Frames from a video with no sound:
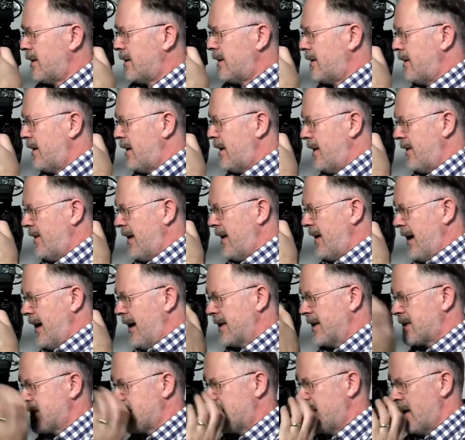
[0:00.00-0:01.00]
like
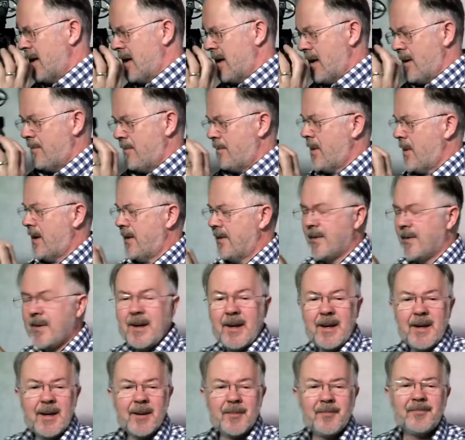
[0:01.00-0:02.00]
that, but
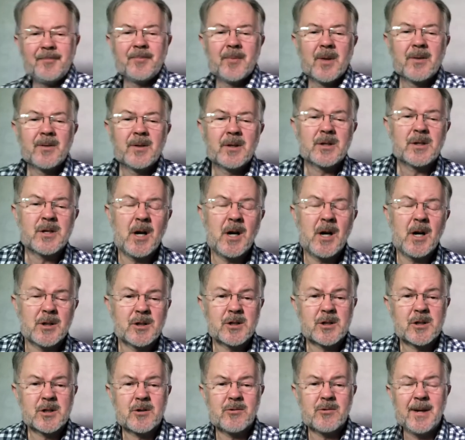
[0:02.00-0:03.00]
the touch
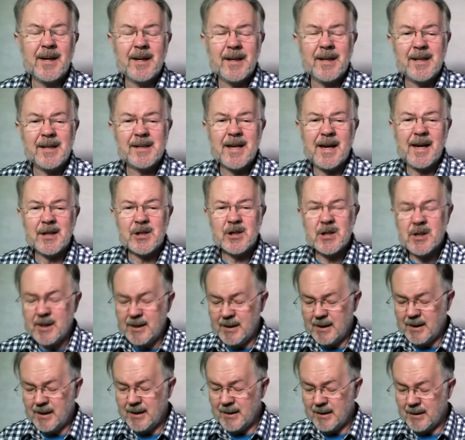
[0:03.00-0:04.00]
screen is
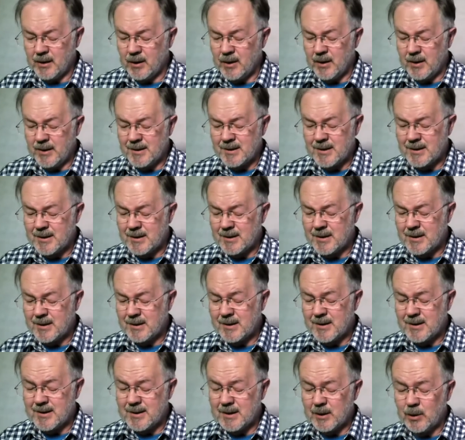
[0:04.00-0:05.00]
actually going to
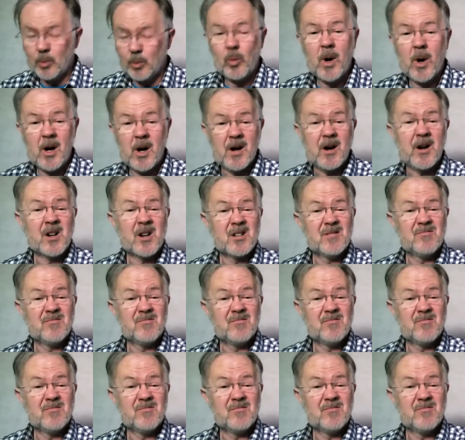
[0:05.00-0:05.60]
still work,